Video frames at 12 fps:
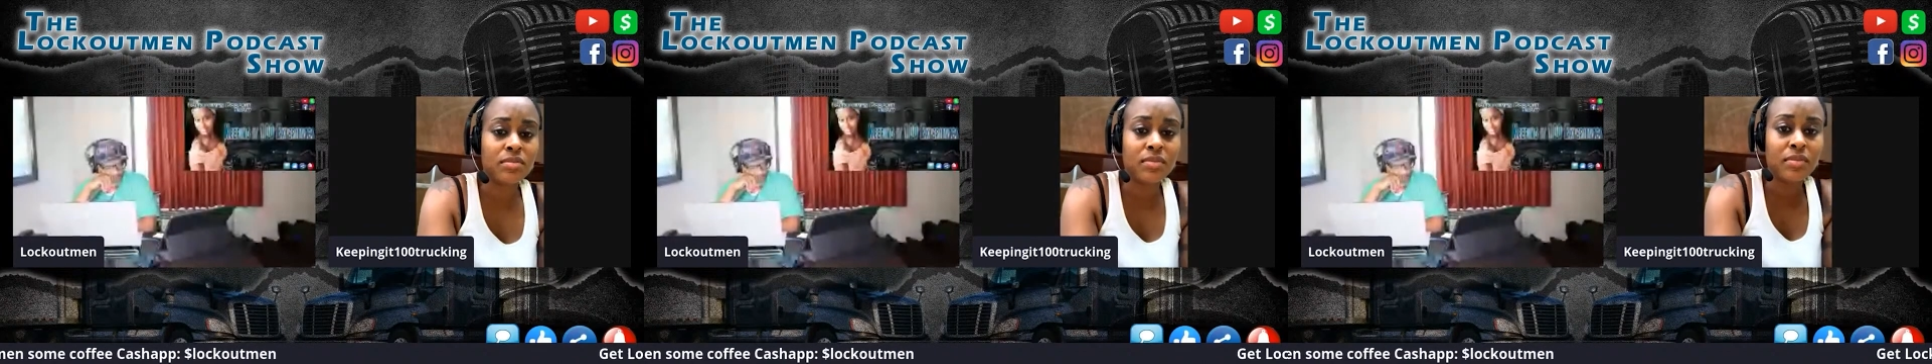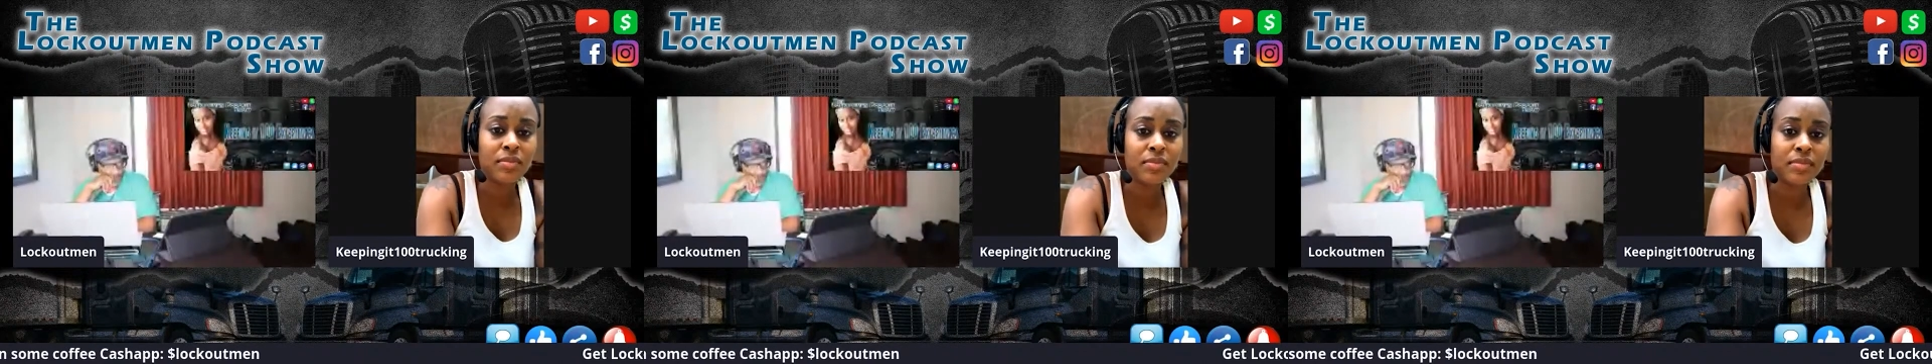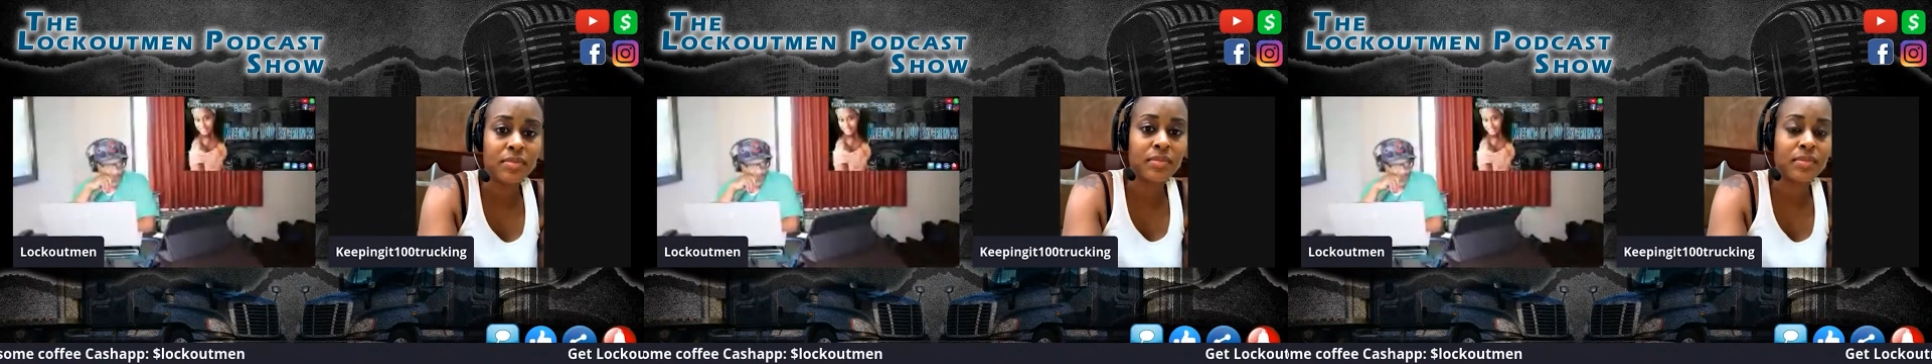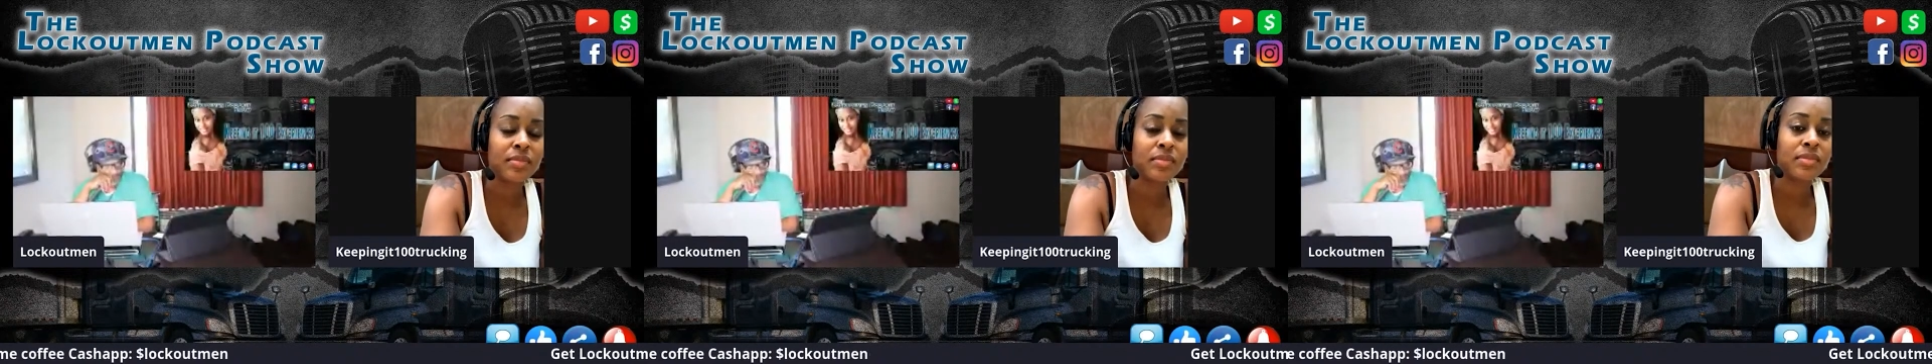you did
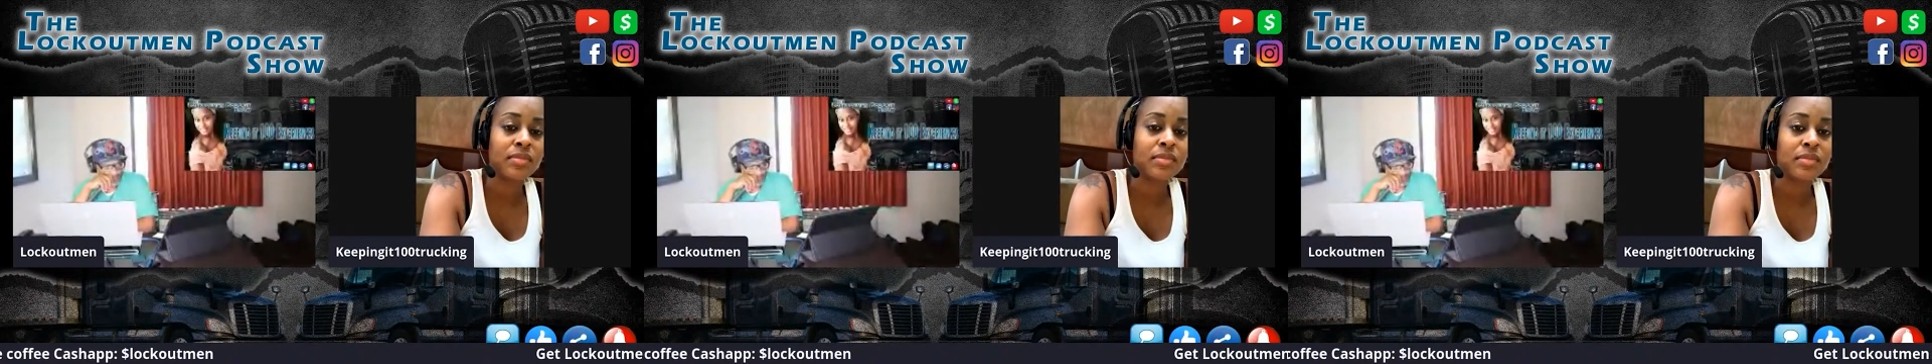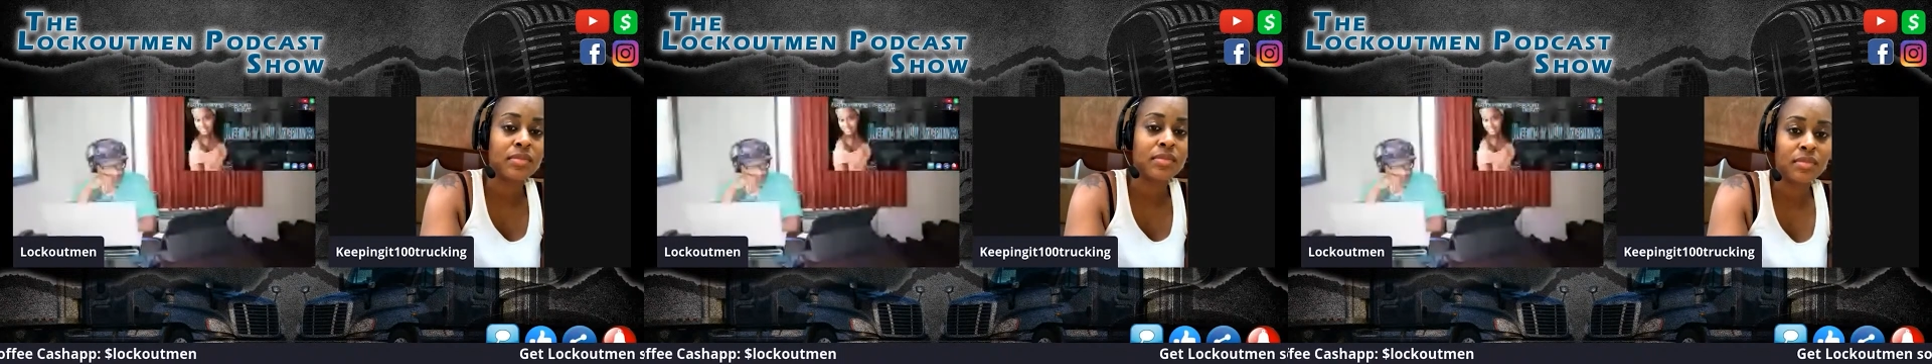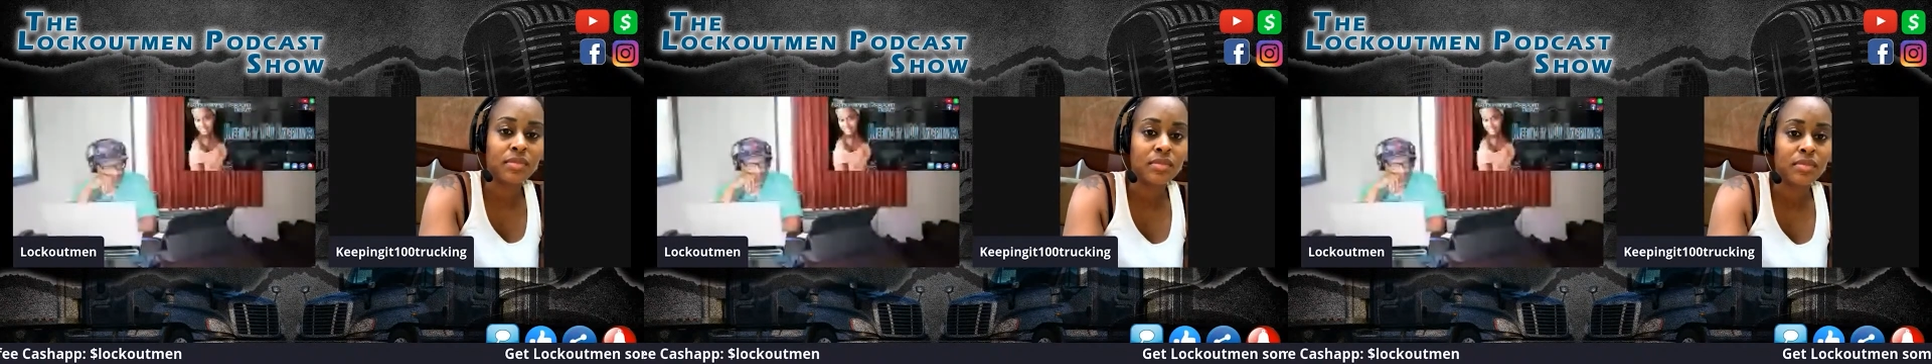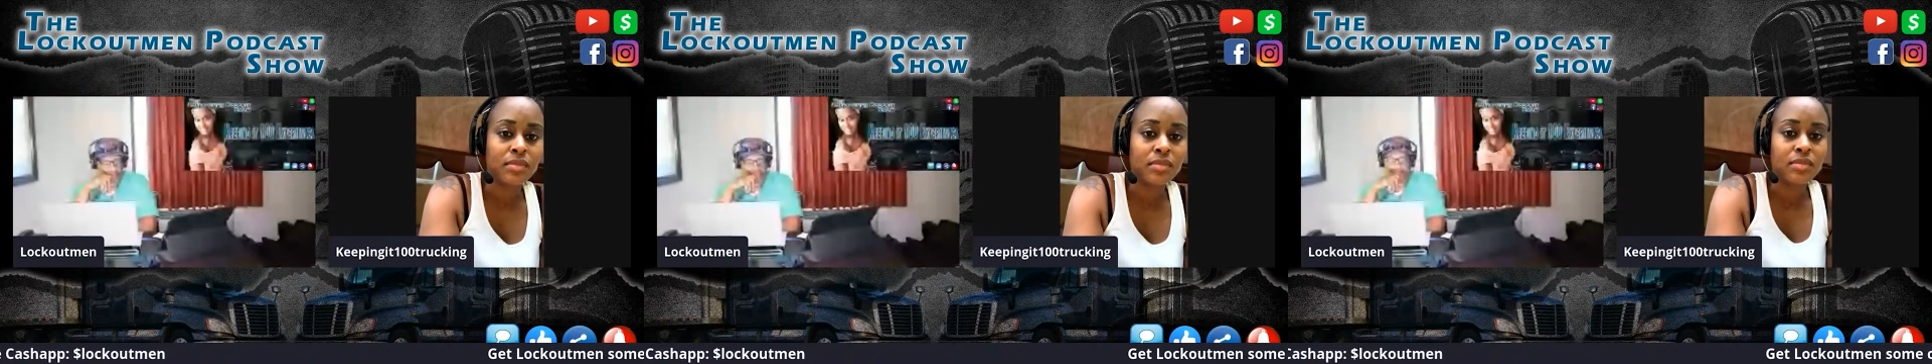uh the
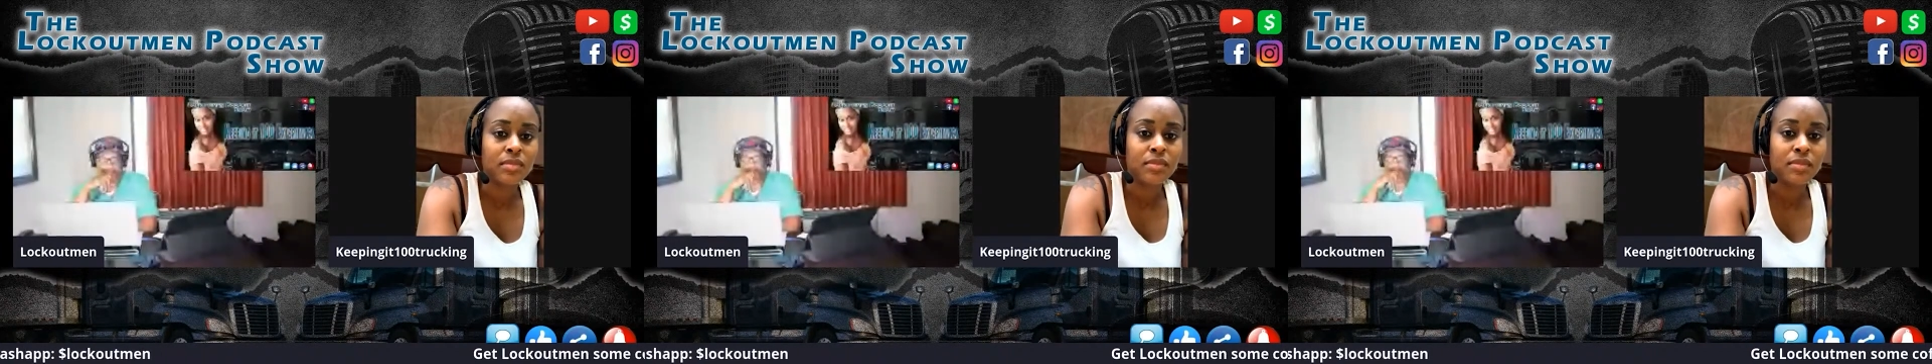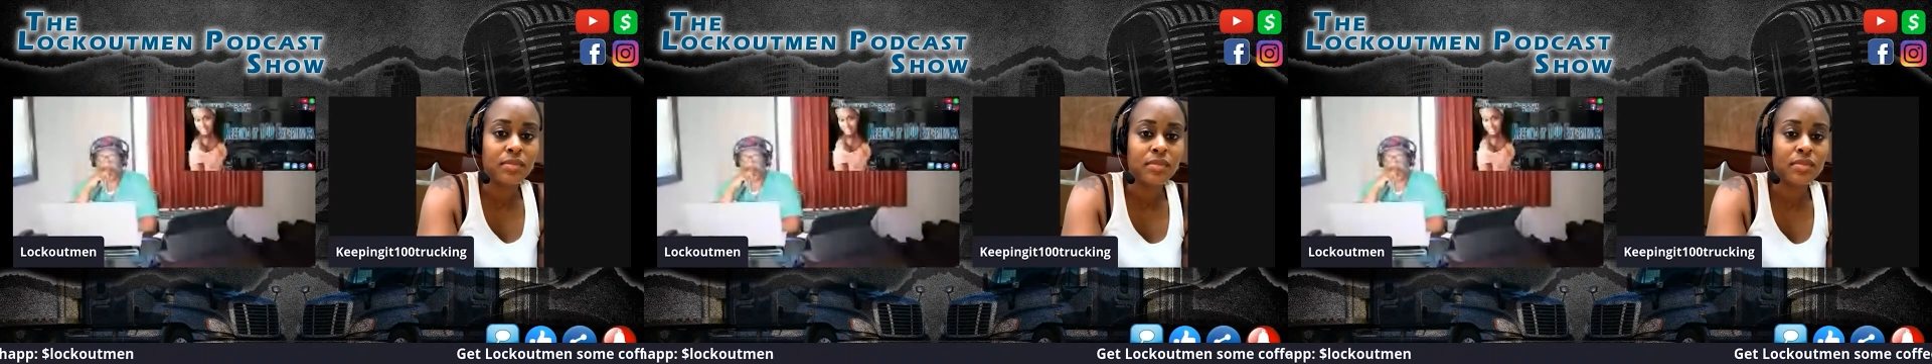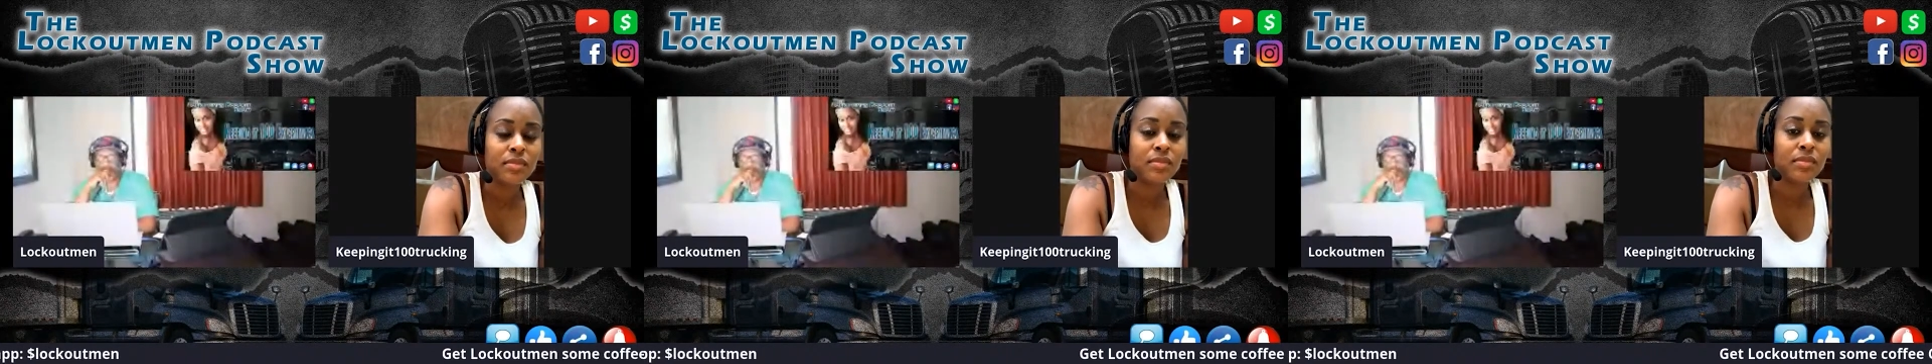Tina Turner move.